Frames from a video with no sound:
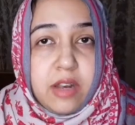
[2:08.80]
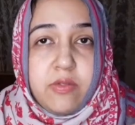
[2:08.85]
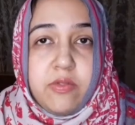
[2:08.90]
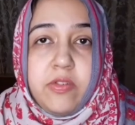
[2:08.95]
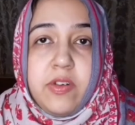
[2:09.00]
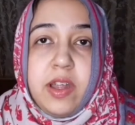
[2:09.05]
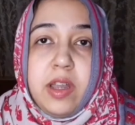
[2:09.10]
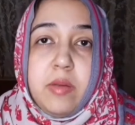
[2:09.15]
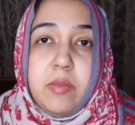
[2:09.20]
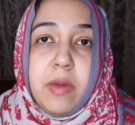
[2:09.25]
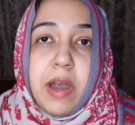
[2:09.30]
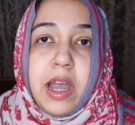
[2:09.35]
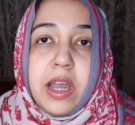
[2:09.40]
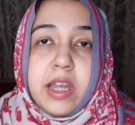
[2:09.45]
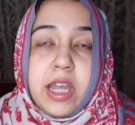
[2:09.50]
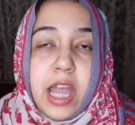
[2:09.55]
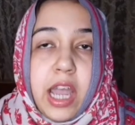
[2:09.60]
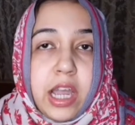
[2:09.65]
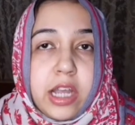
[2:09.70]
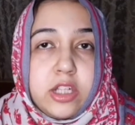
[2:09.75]
feedback
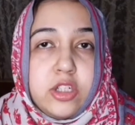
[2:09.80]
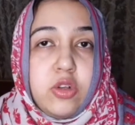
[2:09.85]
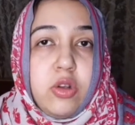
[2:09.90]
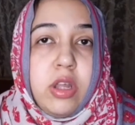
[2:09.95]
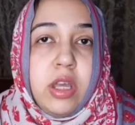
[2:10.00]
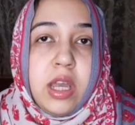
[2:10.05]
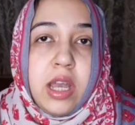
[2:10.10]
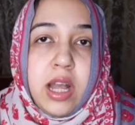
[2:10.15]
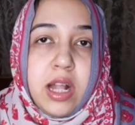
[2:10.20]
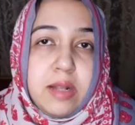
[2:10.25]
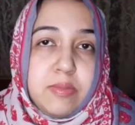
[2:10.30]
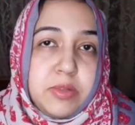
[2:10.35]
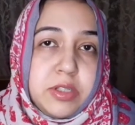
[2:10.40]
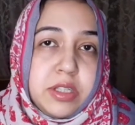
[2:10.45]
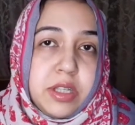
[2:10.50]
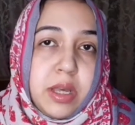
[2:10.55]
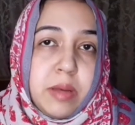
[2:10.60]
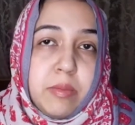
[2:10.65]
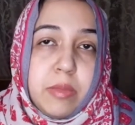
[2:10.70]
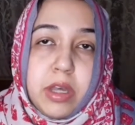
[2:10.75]
actually helps
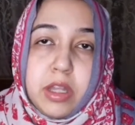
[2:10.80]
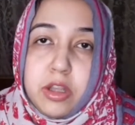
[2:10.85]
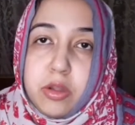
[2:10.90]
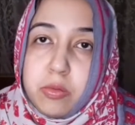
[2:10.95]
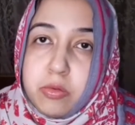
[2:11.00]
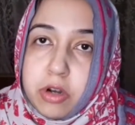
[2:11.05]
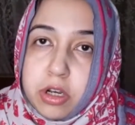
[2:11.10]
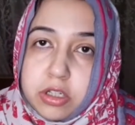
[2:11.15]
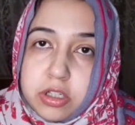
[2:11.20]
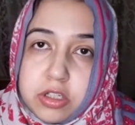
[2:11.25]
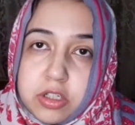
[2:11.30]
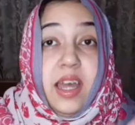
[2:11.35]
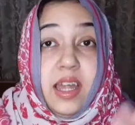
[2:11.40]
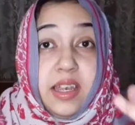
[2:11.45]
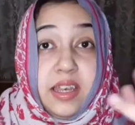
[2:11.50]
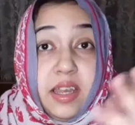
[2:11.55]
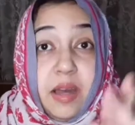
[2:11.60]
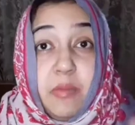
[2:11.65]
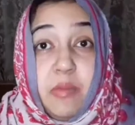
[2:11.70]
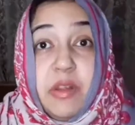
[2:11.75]
them in the process.
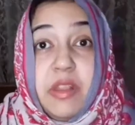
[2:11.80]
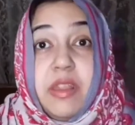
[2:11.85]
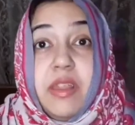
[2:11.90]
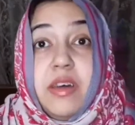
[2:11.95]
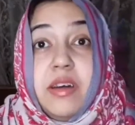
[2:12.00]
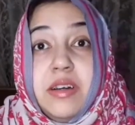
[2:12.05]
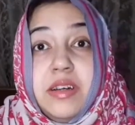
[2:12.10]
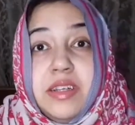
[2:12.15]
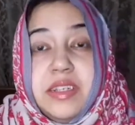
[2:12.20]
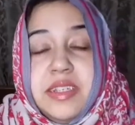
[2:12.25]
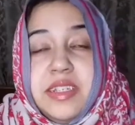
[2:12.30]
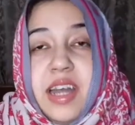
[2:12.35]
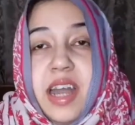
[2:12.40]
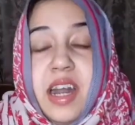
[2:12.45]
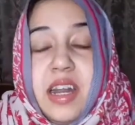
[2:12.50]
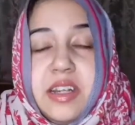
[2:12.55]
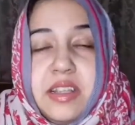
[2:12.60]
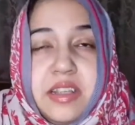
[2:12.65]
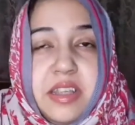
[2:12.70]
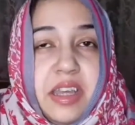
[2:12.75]
Number third is
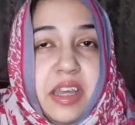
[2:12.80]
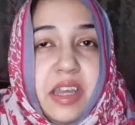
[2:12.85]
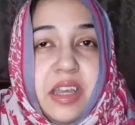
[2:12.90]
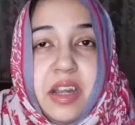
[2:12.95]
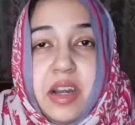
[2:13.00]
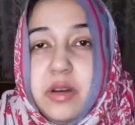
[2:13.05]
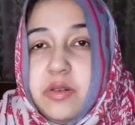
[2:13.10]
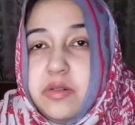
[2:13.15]
that they are